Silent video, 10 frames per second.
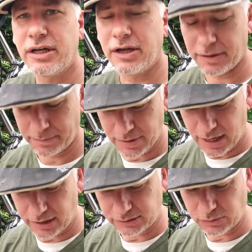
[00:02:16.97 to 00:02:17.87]
I
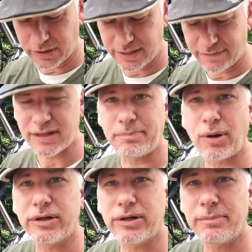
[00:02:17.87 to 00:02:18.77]
also want to give you the
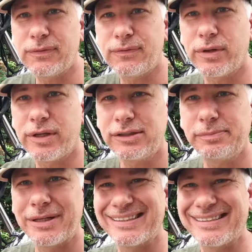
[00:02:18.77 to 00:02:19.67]
part number for this
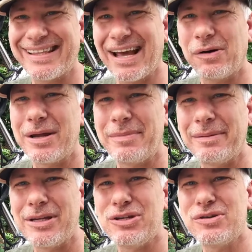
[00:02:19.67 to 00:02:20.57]
because that way
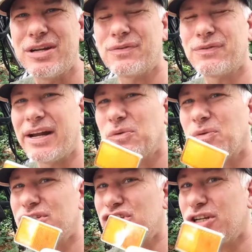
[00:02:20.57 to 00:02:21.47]
maybe you can find
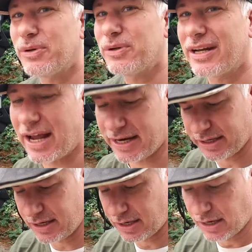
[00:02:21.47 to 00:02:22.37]
one cheaper than I
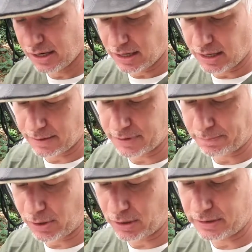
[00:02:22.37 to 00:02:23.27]
did. The
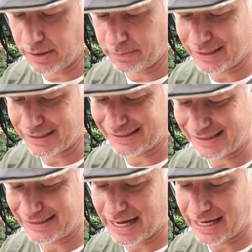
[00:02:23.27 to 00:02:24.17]
part number is
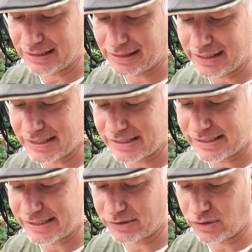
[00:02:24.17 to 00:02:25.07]
Stanley
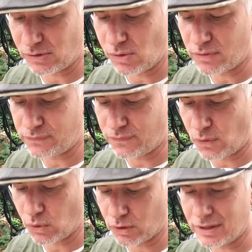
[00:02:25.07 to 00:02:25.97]

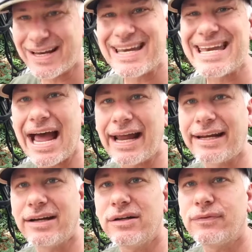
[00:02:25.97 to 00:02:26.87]

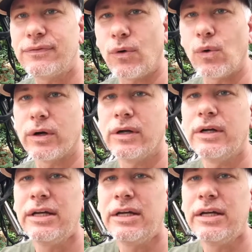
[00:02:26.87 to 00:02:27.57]
0494.